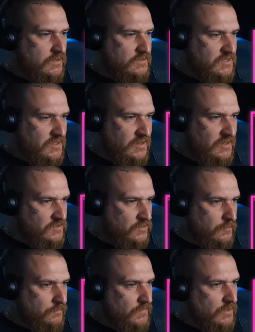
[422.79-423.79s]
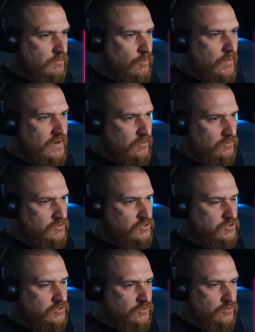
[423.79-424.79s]
10 years ago, and we went on
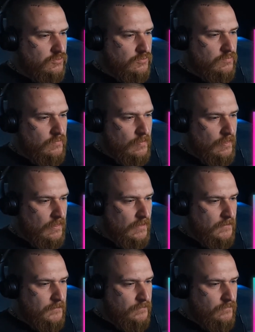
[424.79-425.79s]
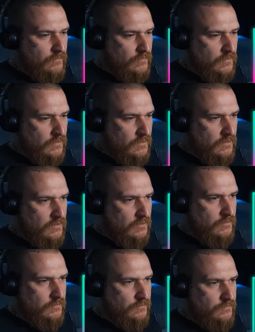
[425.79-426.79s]
to,
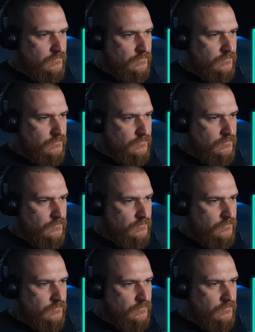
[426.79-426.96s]
I